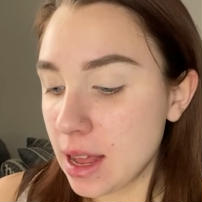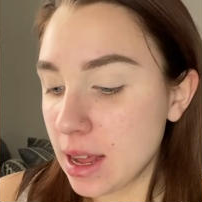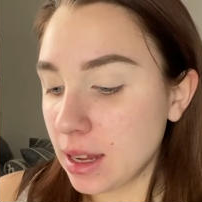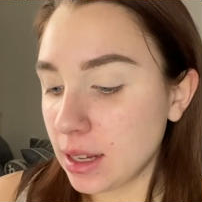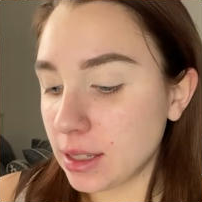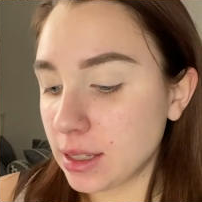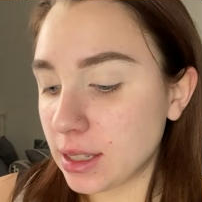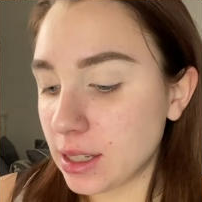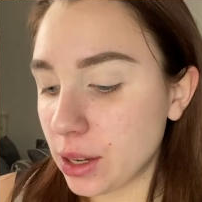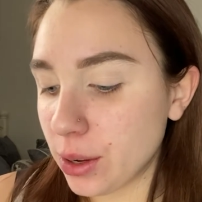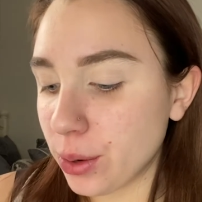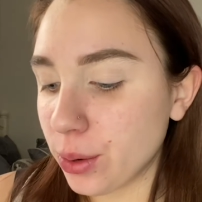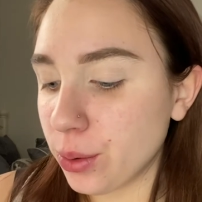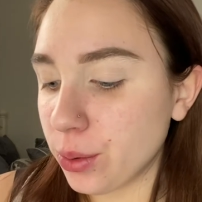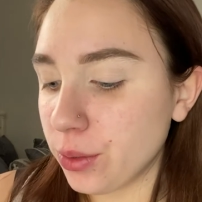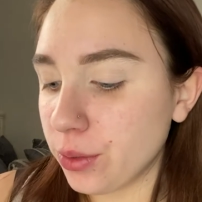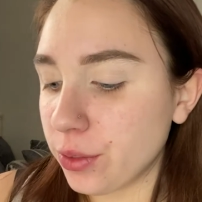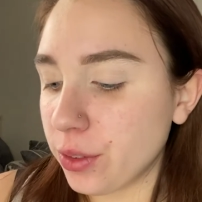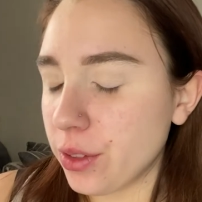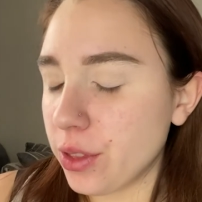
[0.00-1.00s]
So
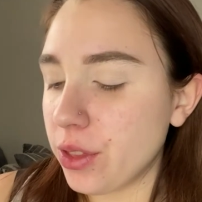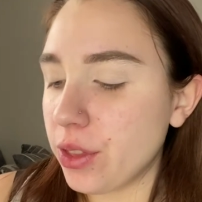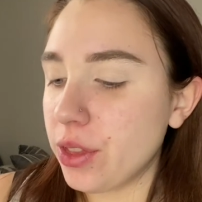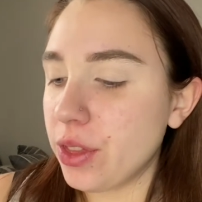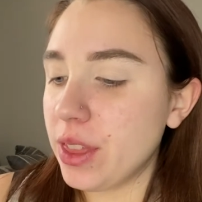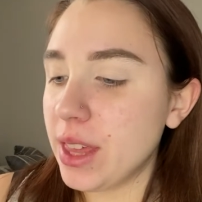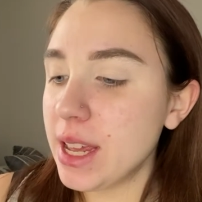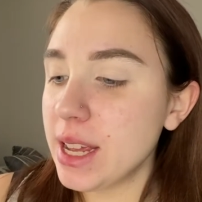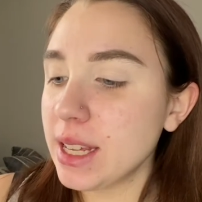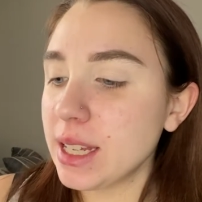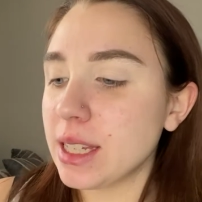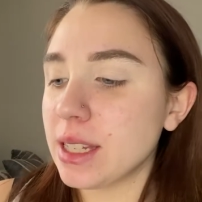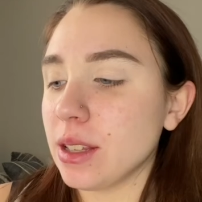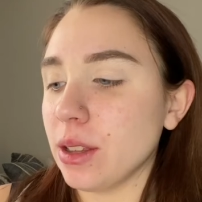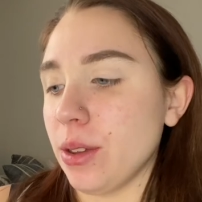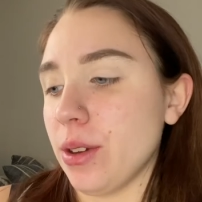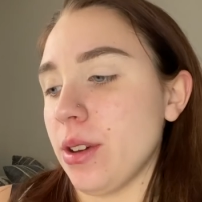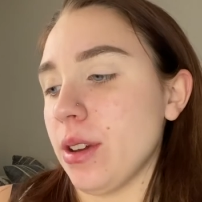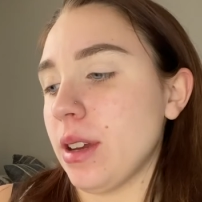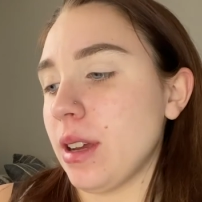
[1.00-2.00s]
for this
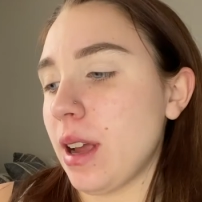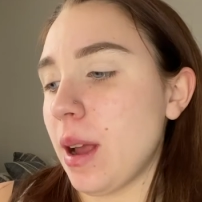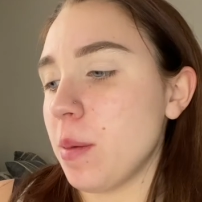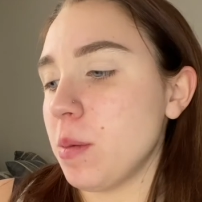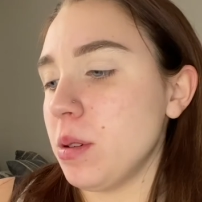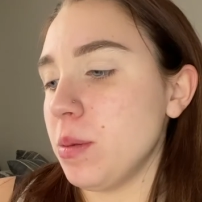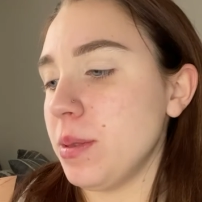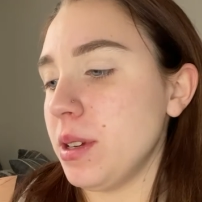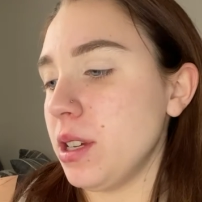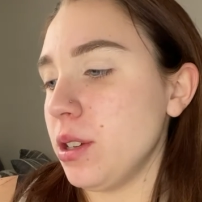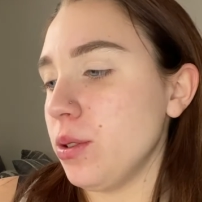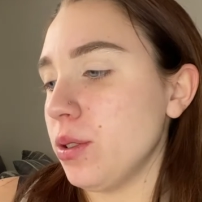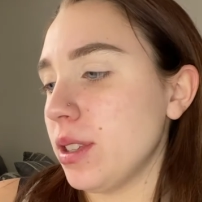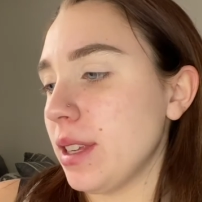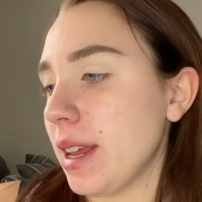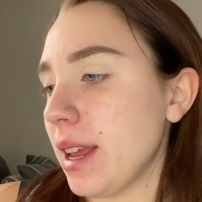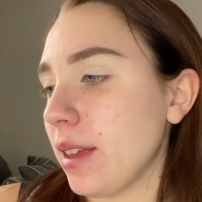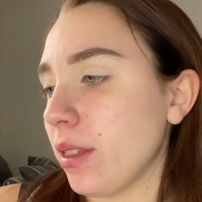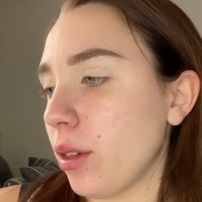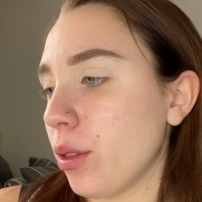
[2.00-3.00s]
look, I'm going to be
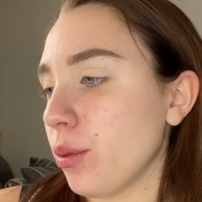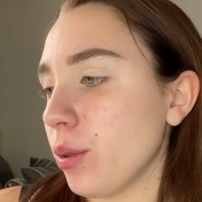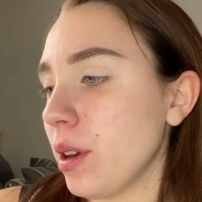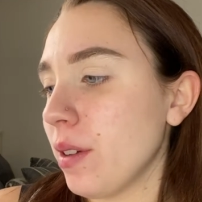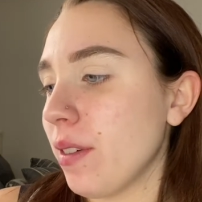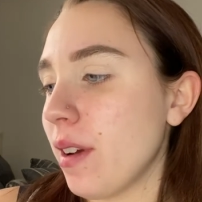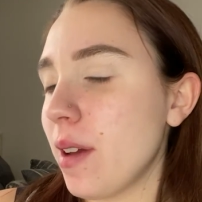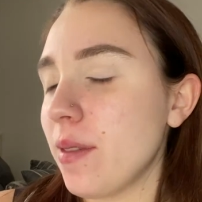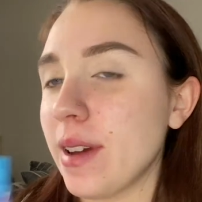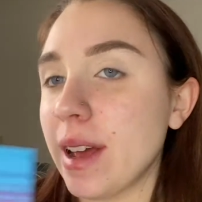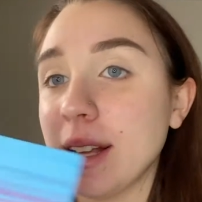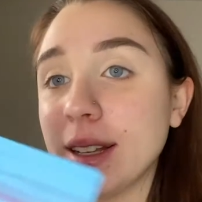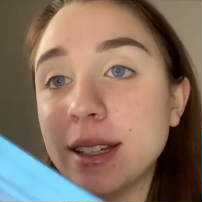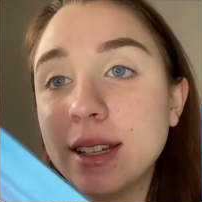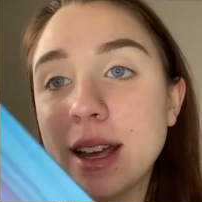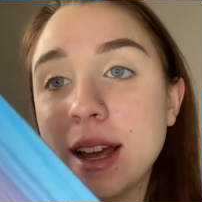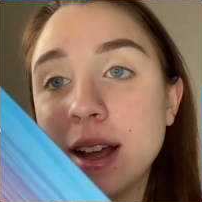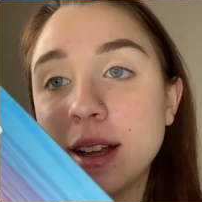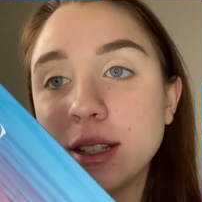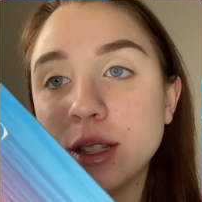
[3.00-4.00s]
using the 35S
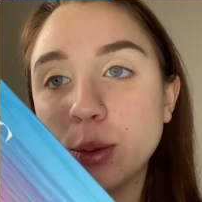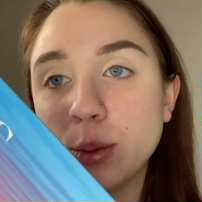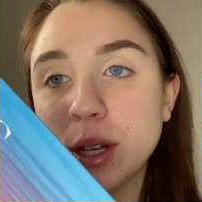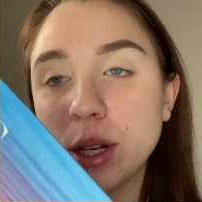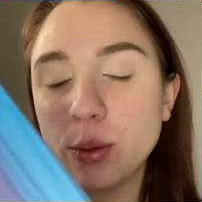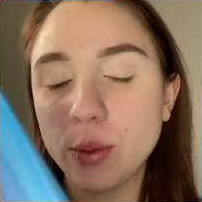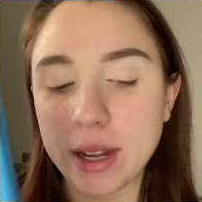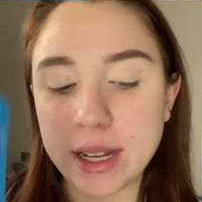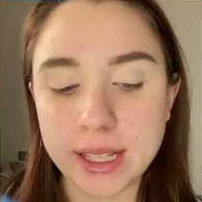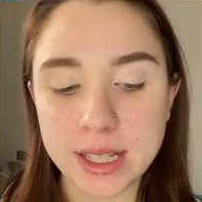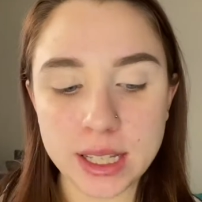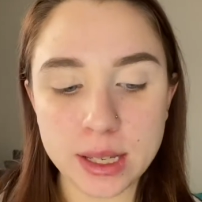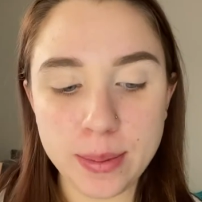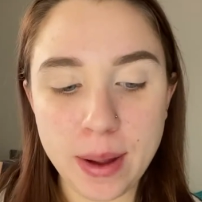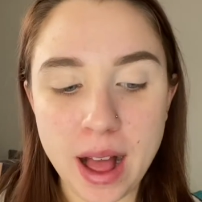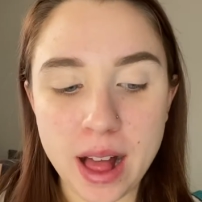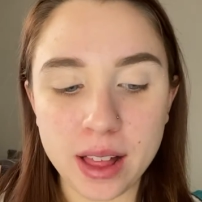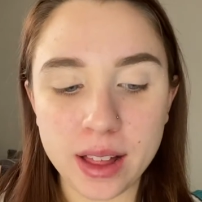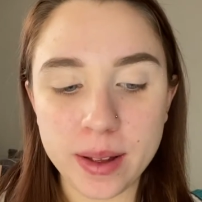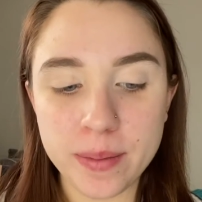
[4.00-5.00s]
Sweet Oasis
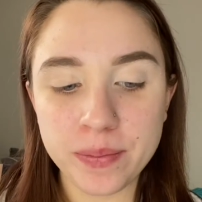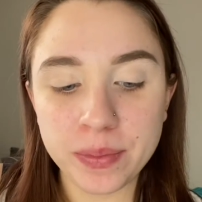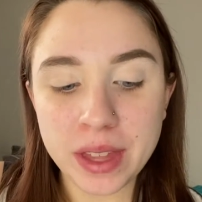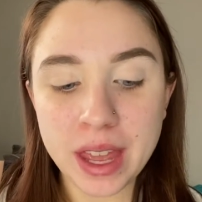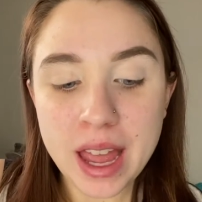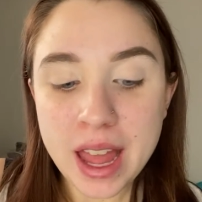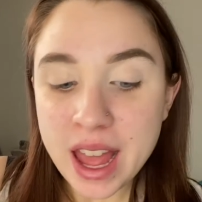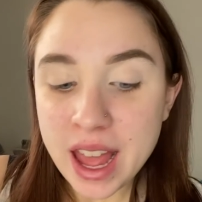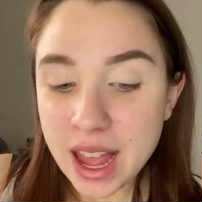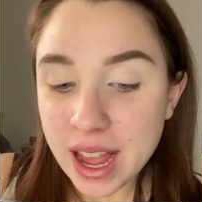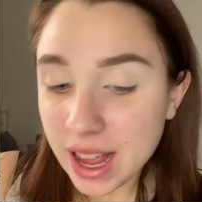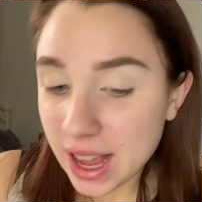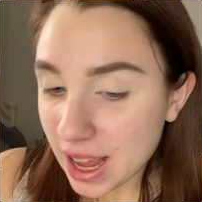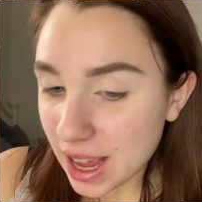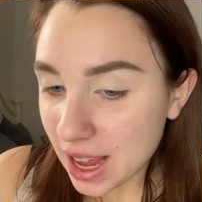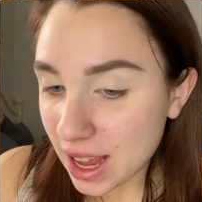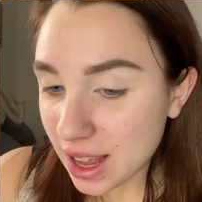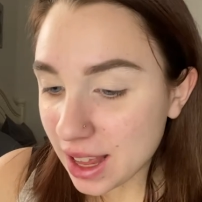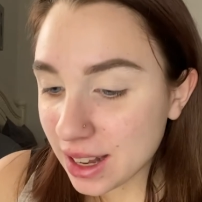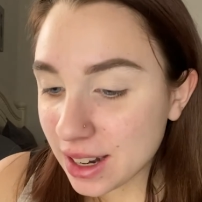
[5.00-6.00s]
palette
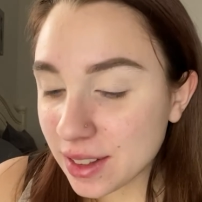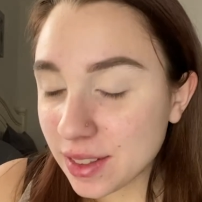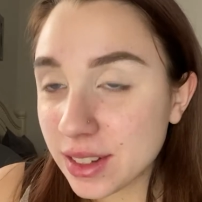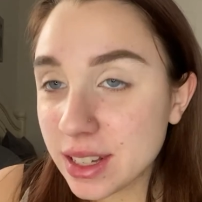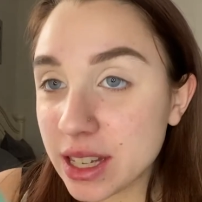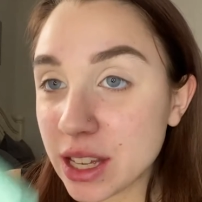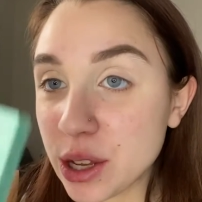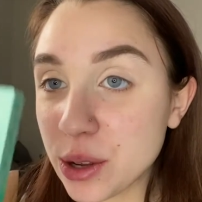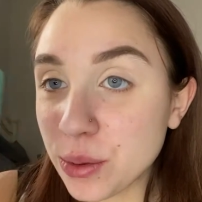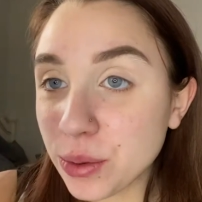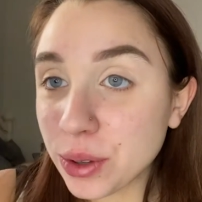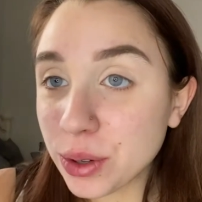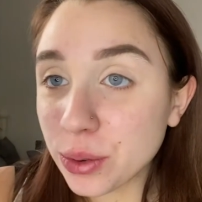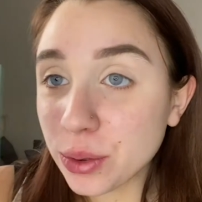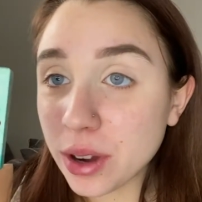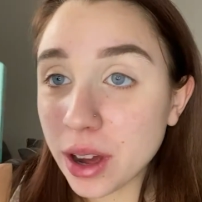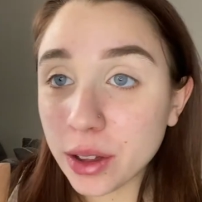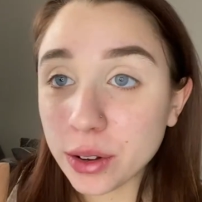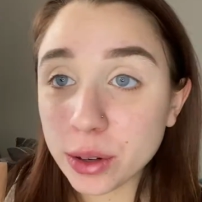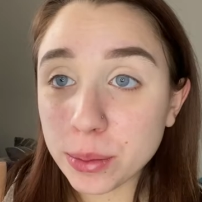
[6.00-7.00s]
and this cute little
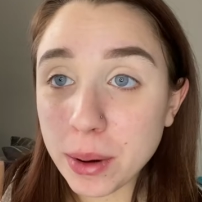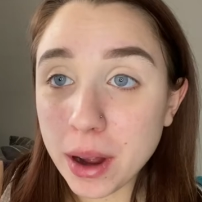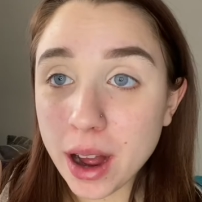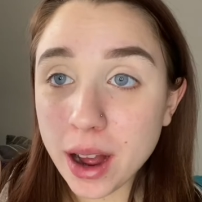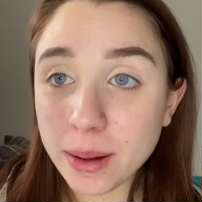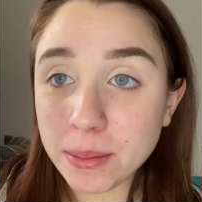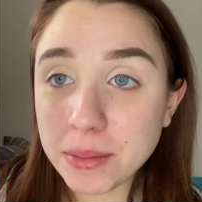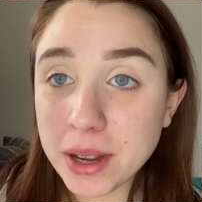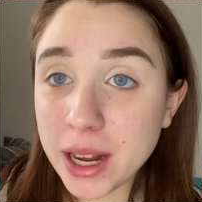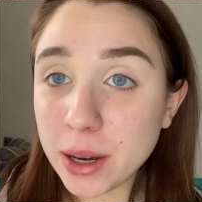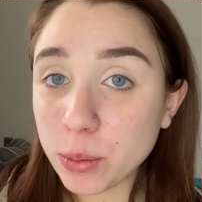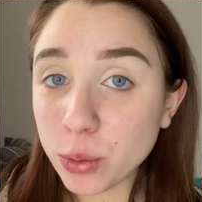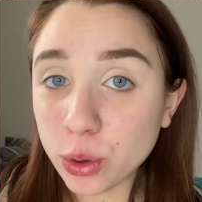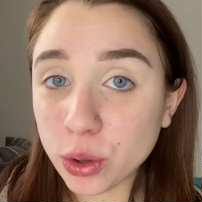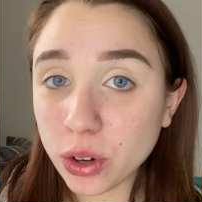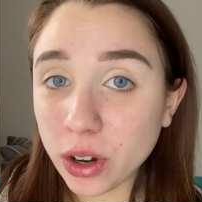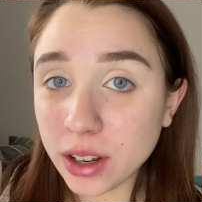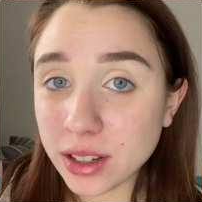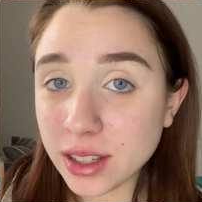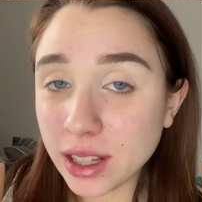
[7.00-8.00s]
ColourPop Animal
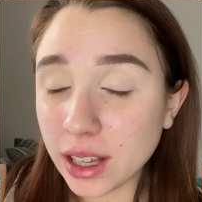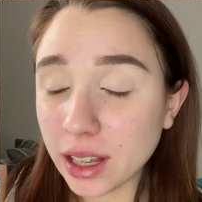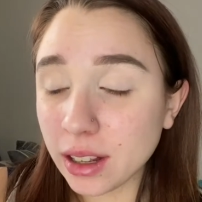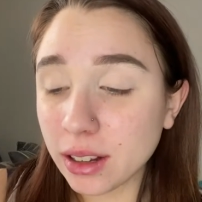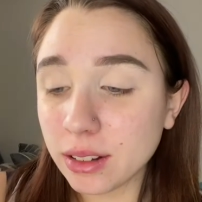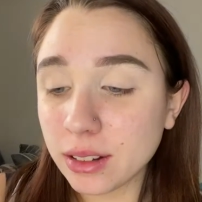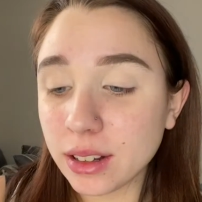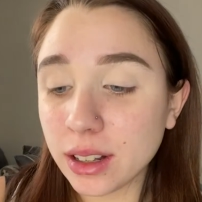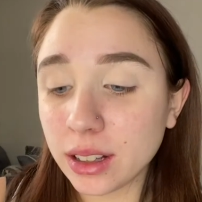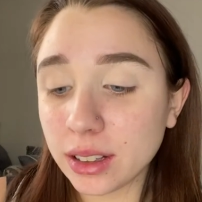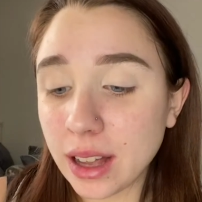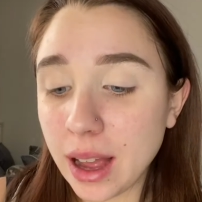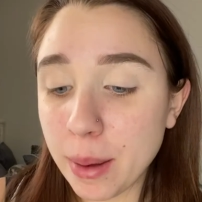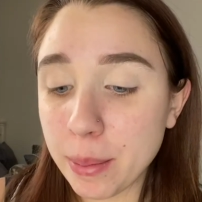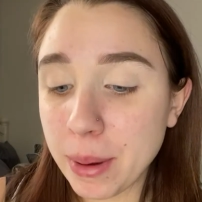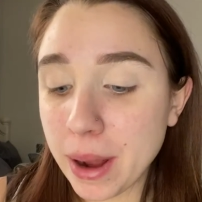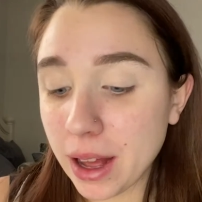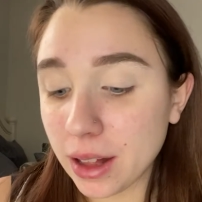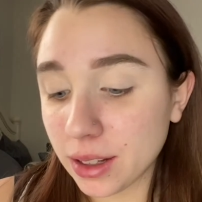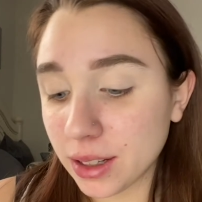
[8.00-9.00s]
Crossing collab
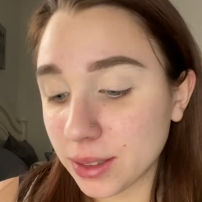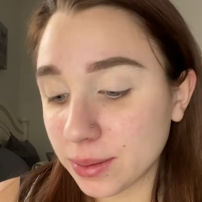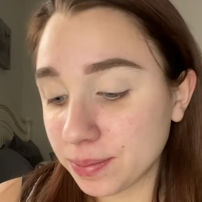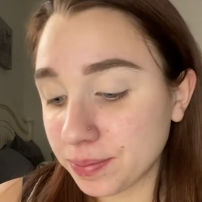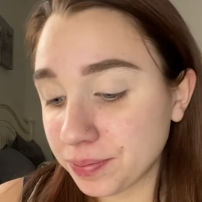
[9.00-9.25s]
palette.